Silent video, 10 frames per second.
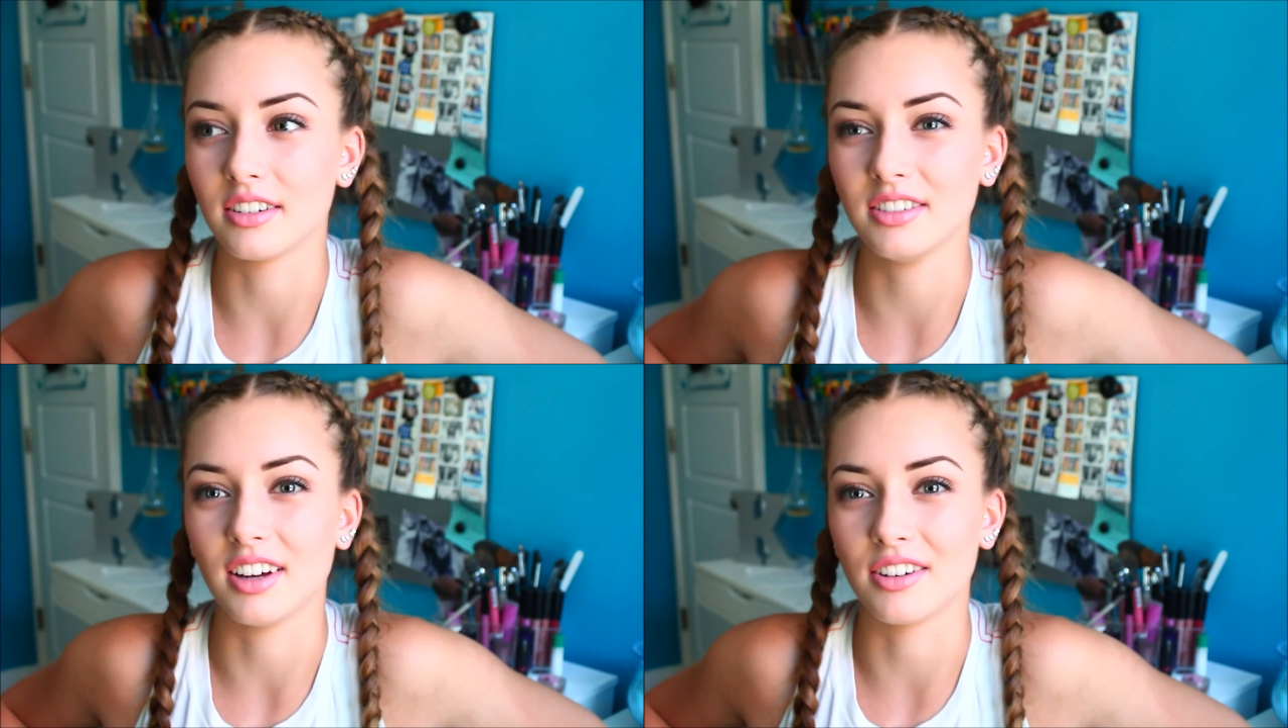
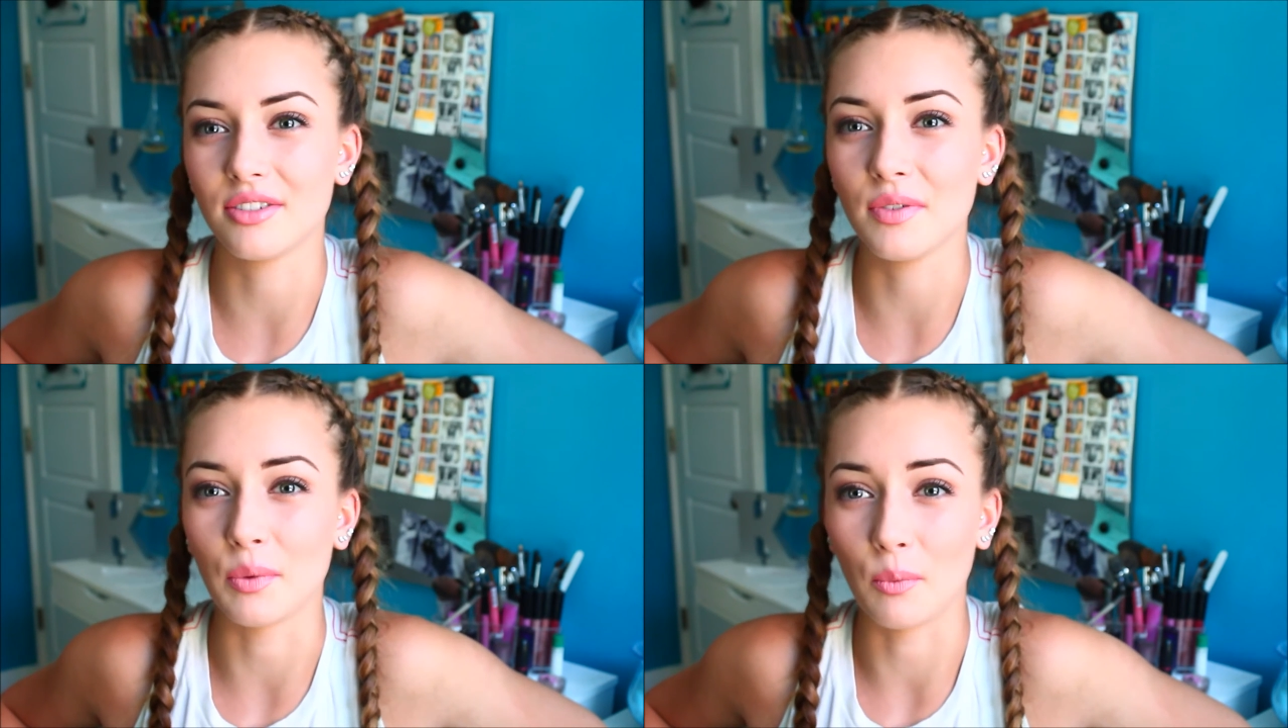oh, I
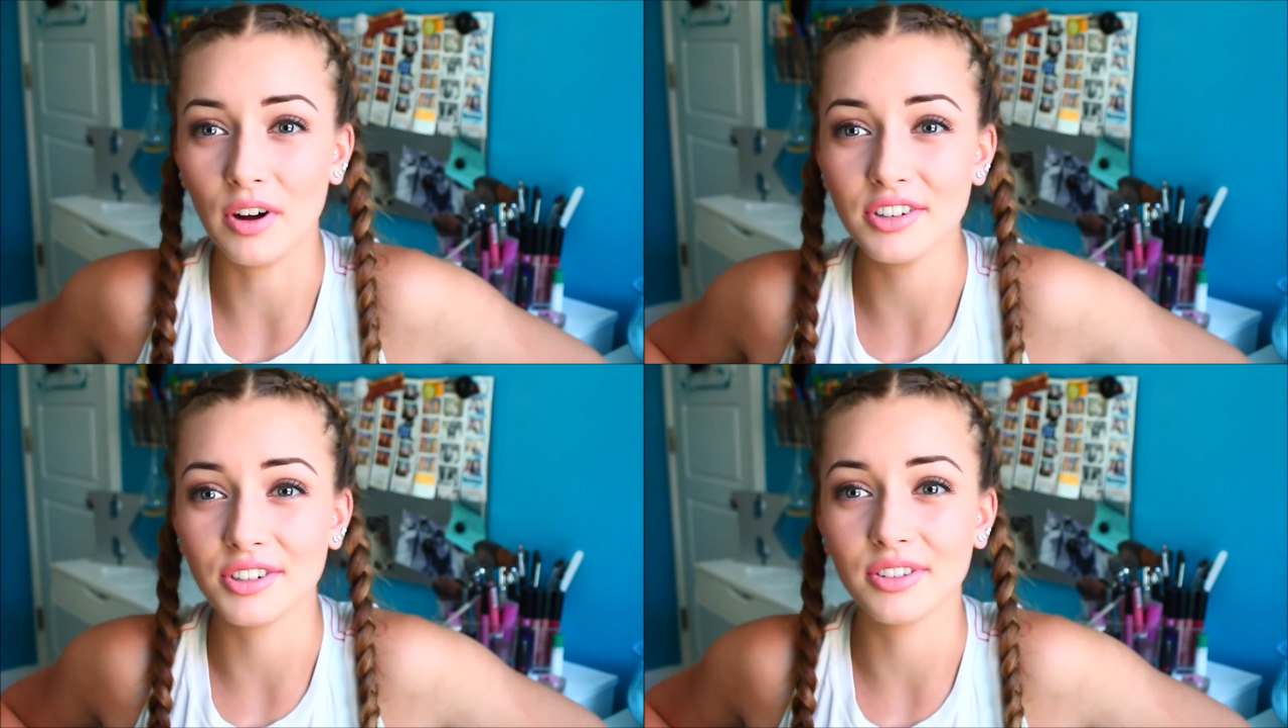don't even
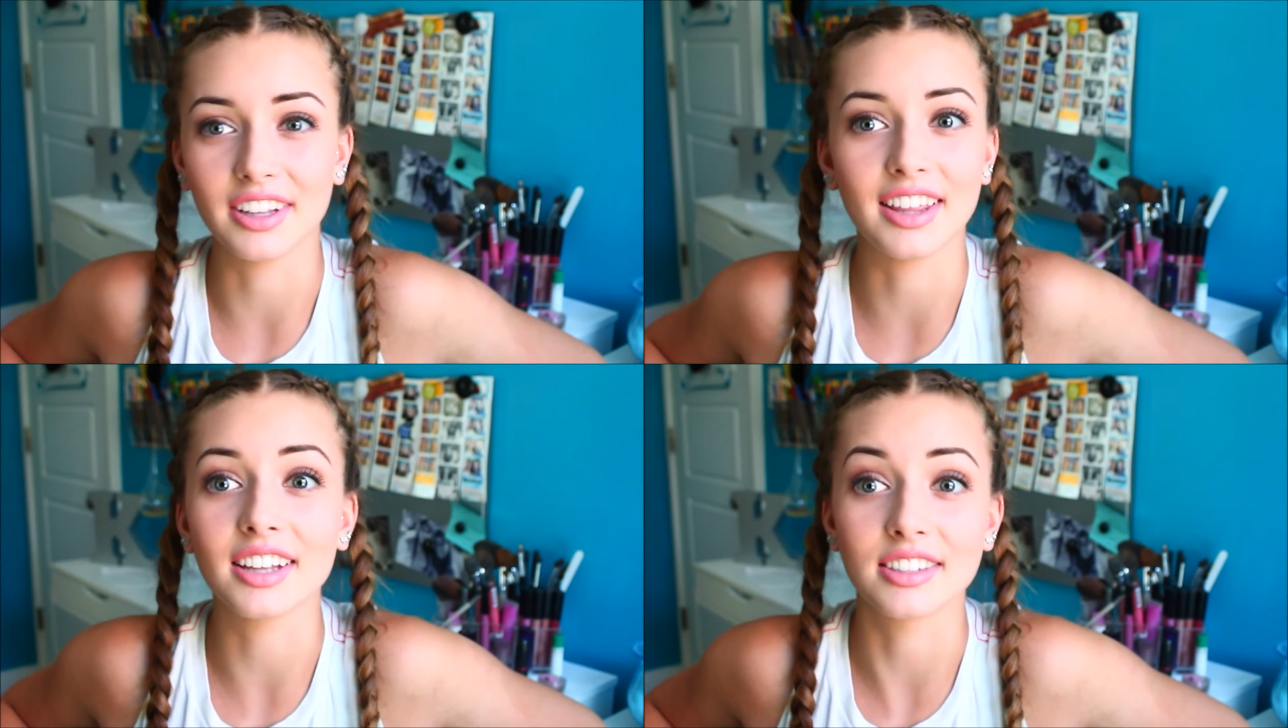want to,
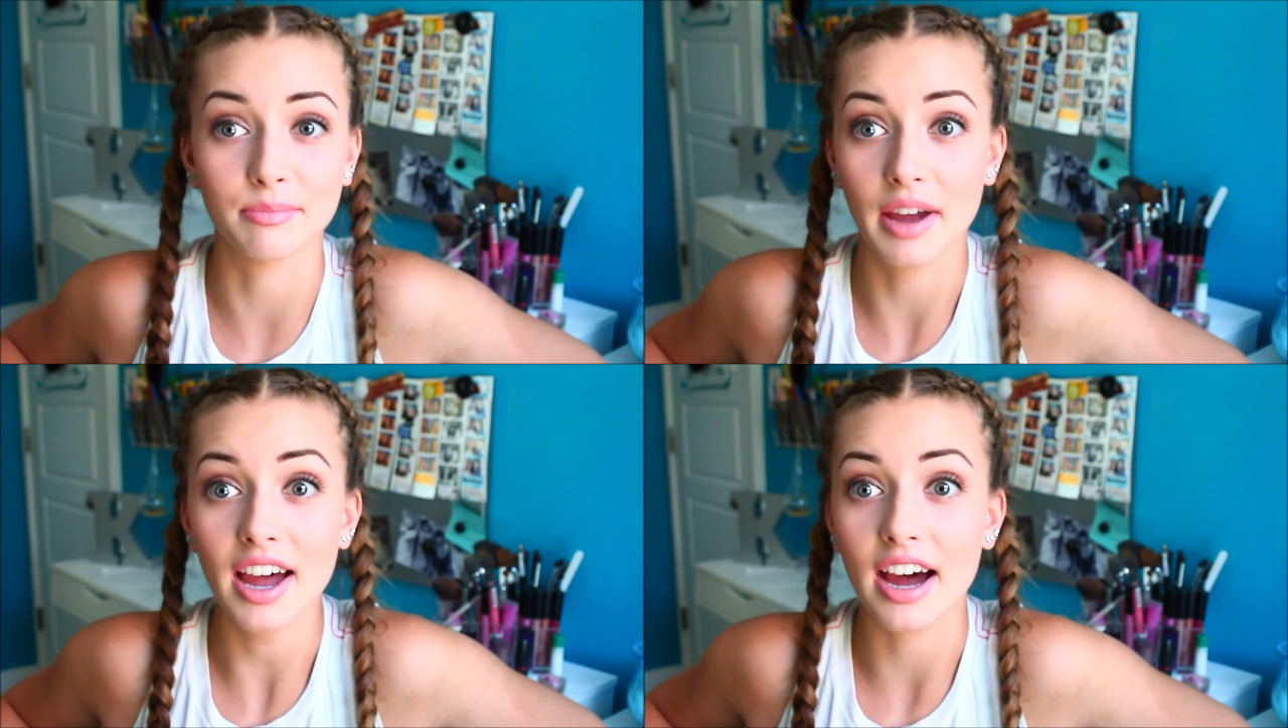like, that's
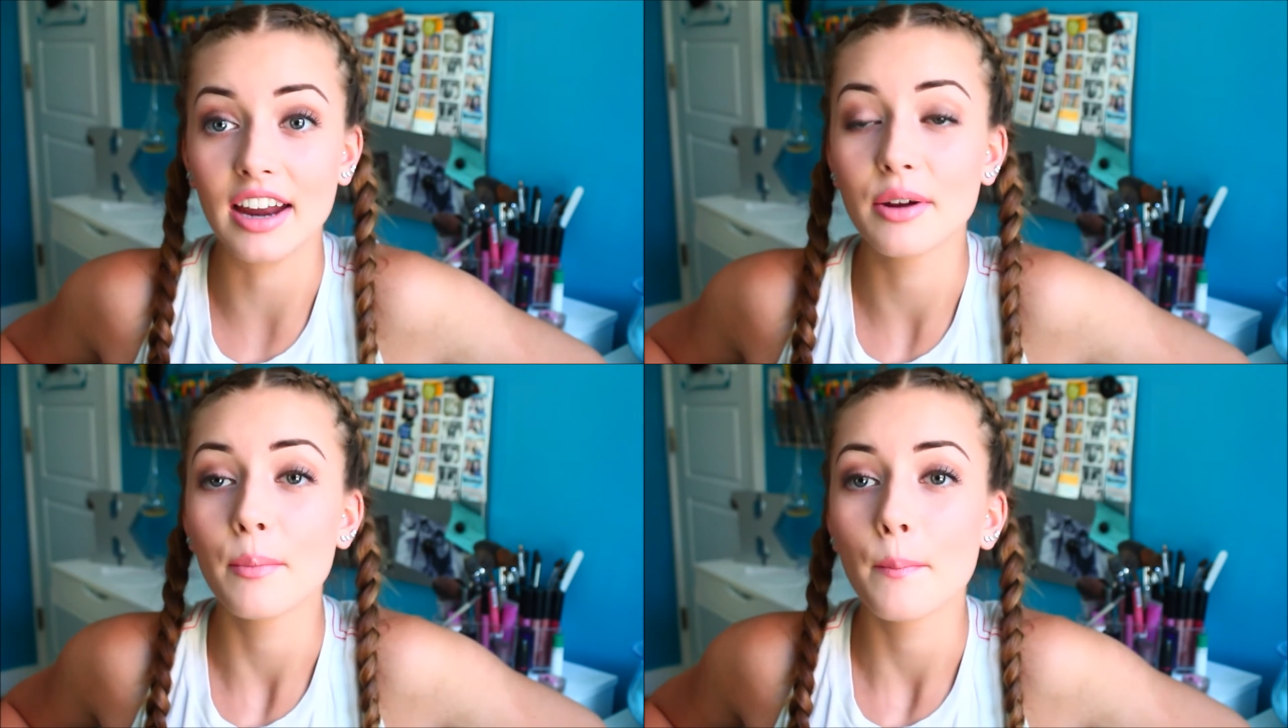
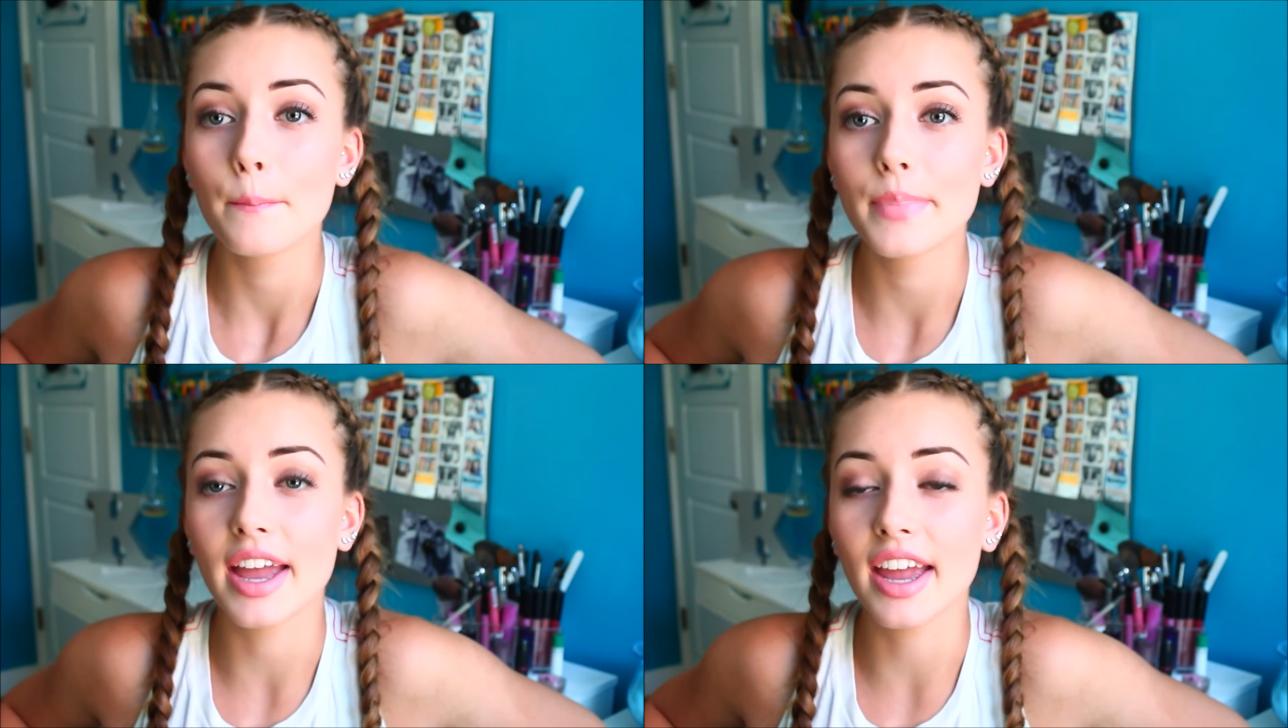bad
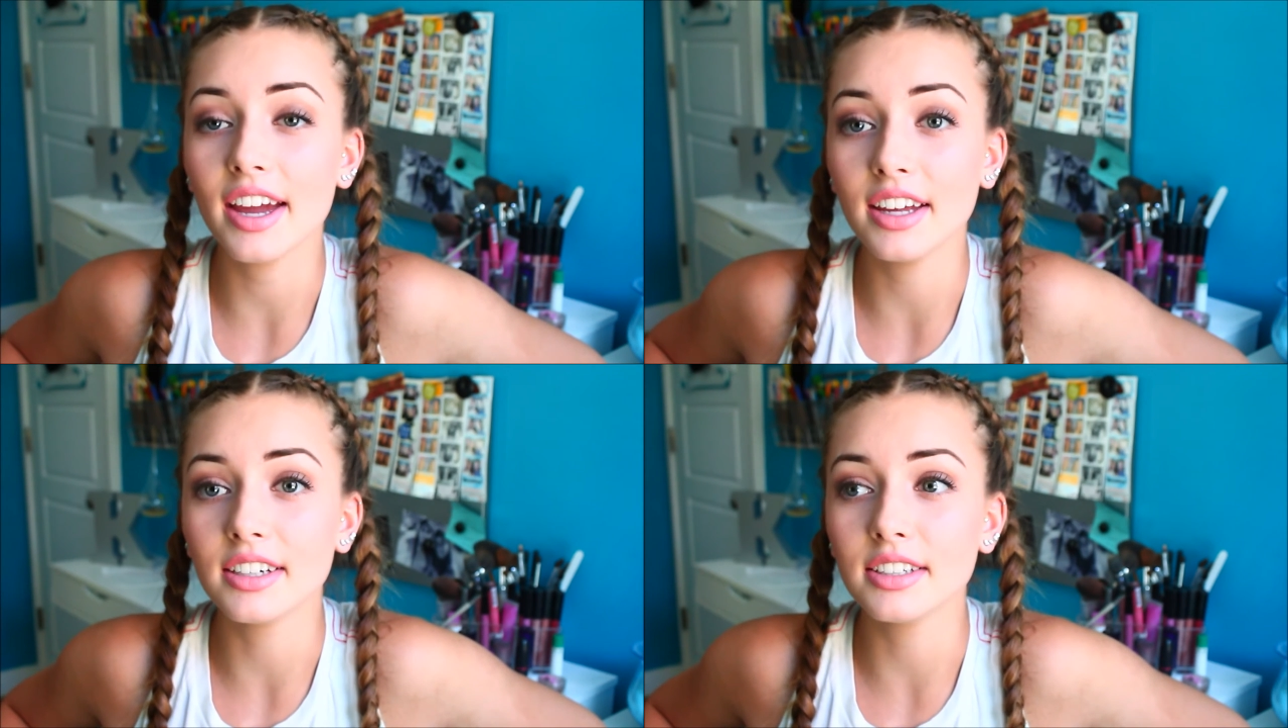
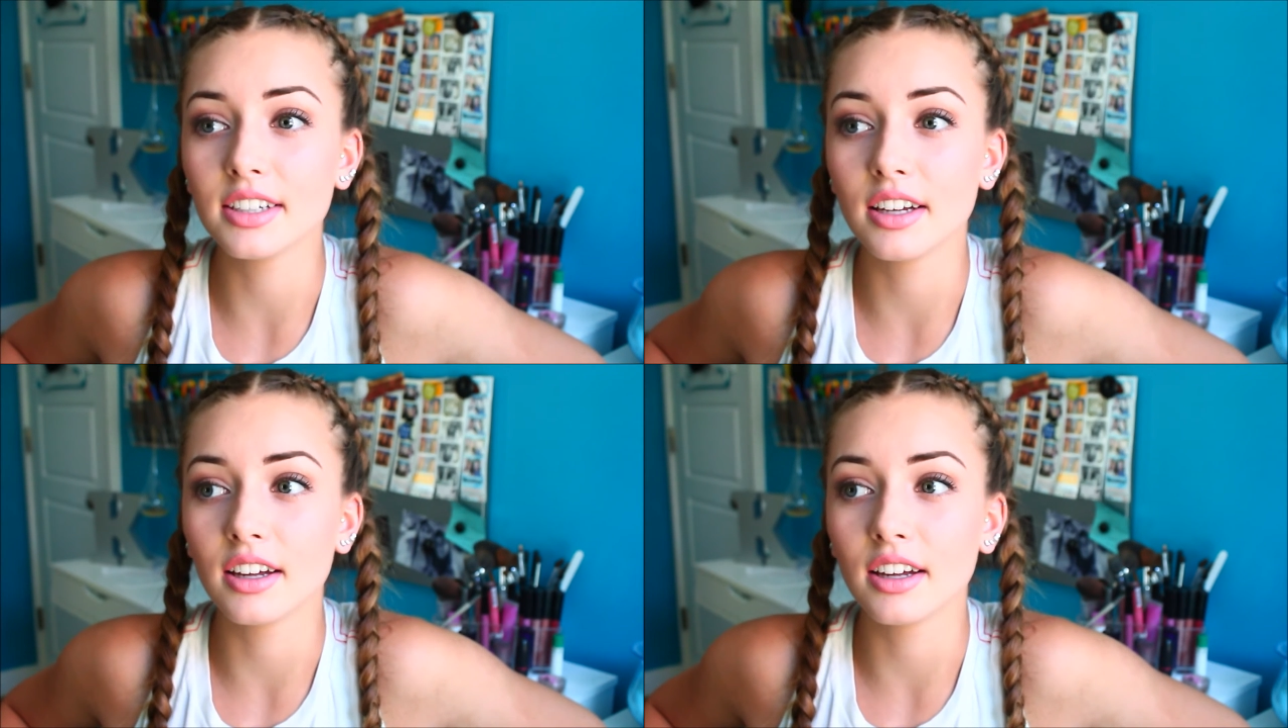and